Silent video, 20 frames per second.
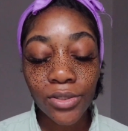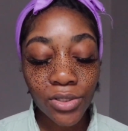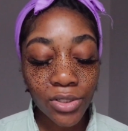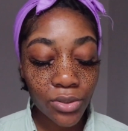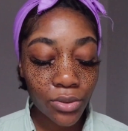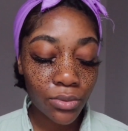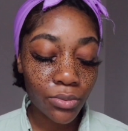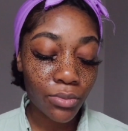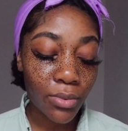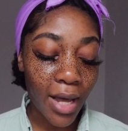
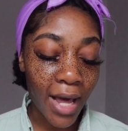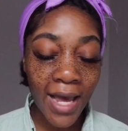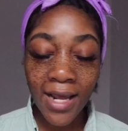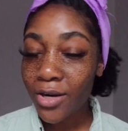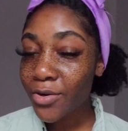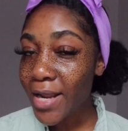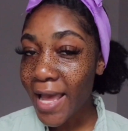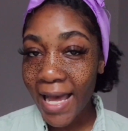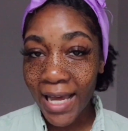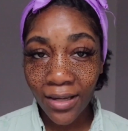So I
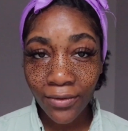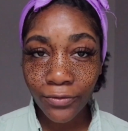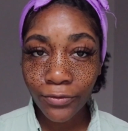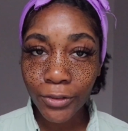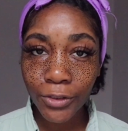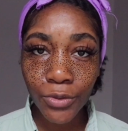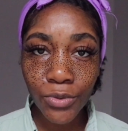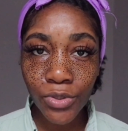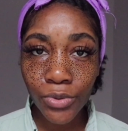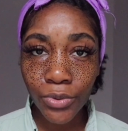don't have
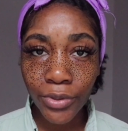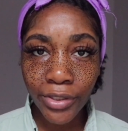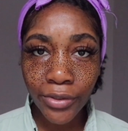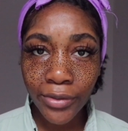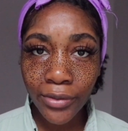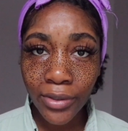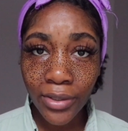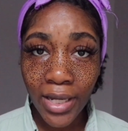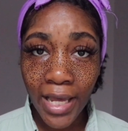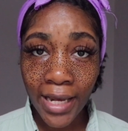rose
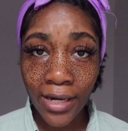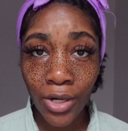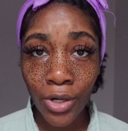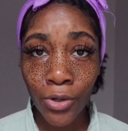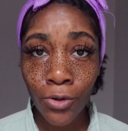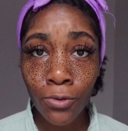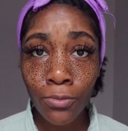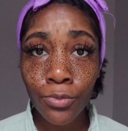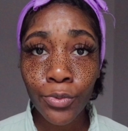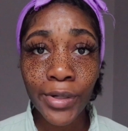oil at
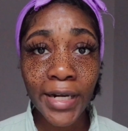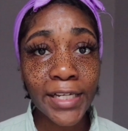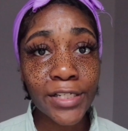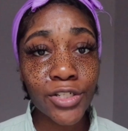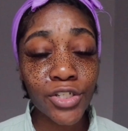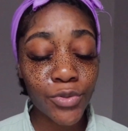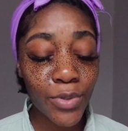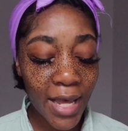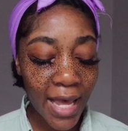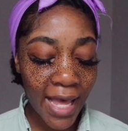home. What I
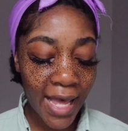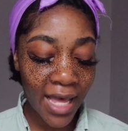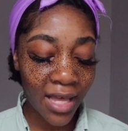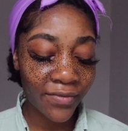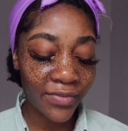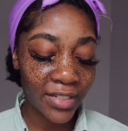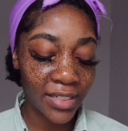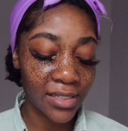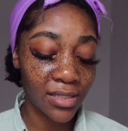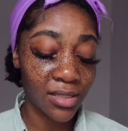do
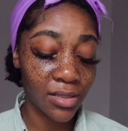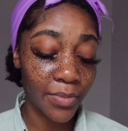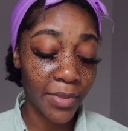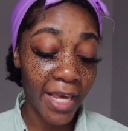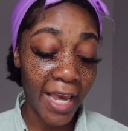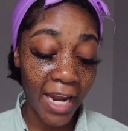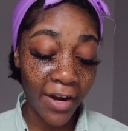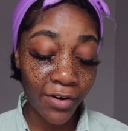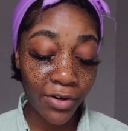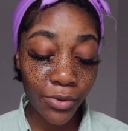have is some
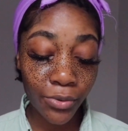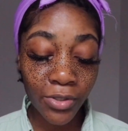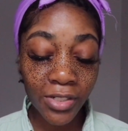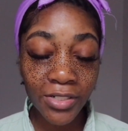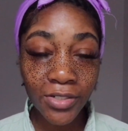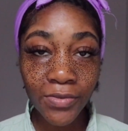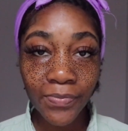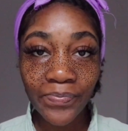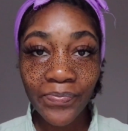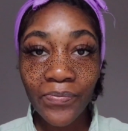carrot
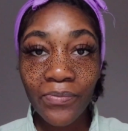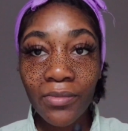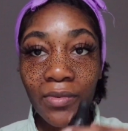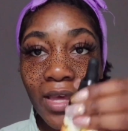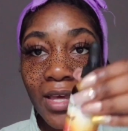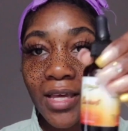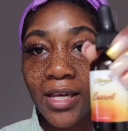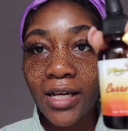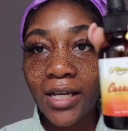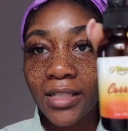oil.
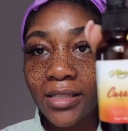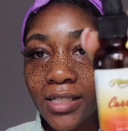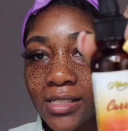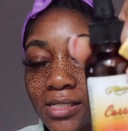This